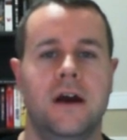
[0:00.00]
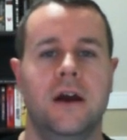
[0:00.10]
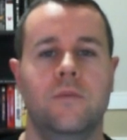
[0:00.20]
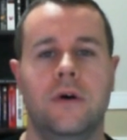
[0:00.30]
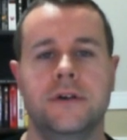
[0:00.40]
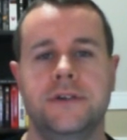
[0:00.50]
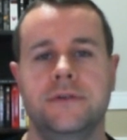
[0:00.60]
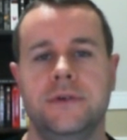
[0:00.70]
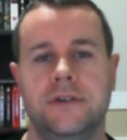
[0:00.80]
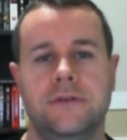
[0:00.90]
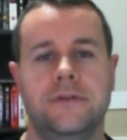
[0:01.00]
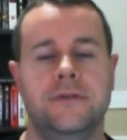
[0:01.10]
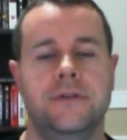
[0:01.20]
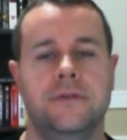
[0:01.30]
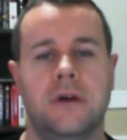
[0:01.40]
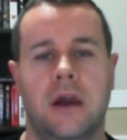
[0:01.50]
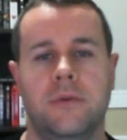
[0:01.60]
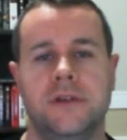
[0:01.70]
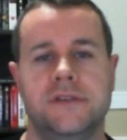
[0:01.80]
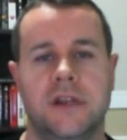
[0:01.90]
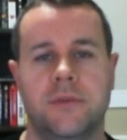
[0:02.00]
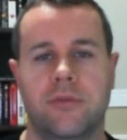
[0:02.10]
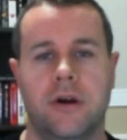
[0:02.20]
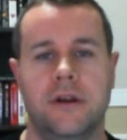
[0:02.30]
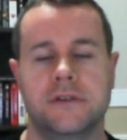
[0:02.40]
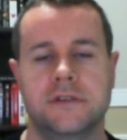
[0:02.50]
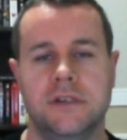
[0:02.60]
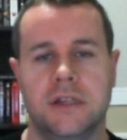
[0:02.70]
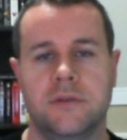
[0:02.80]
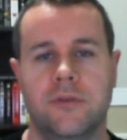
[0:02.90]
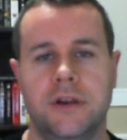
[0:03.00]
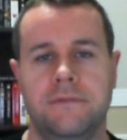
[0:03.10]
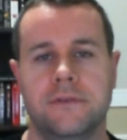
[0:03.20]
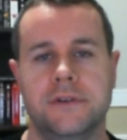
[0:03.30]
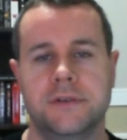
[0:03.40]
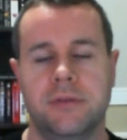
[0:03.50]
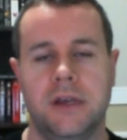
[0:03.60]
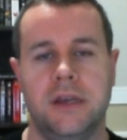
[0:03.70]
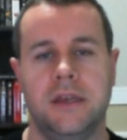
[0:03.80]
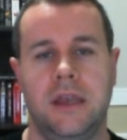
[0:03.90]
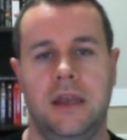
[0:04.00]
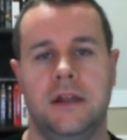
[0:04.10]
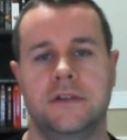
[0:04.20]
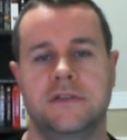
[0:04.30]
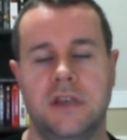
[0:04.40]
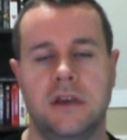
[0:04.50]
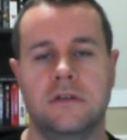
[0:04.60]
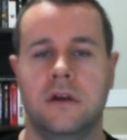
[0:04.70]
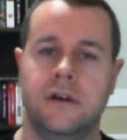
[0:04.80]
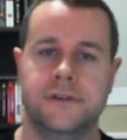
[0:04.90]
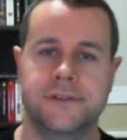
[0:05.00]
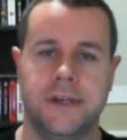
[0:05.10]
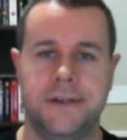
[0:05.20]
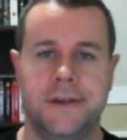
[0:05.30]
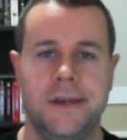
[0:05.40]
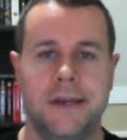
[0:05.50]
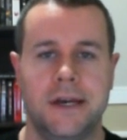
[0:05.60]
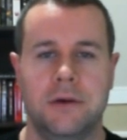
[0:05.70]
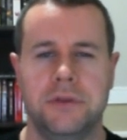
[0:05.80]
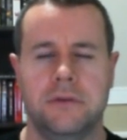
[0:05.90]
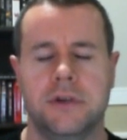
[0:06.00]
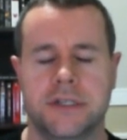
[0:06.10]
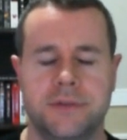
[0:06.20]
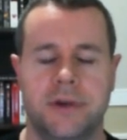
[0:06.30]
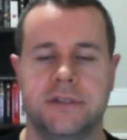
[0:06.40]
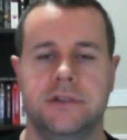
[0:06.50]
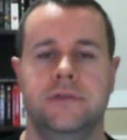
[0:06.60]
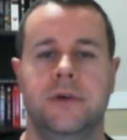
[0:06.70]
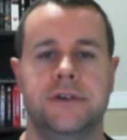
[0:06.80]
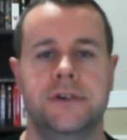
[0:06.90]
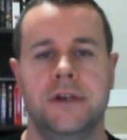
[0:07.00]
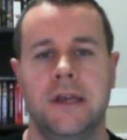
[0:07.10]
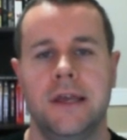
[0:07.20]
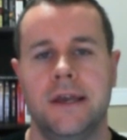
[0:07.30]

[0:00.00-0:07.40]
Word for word: I want to introduce you to how we can set up products and get them ready for display and sale on our site uh, without customizing too much.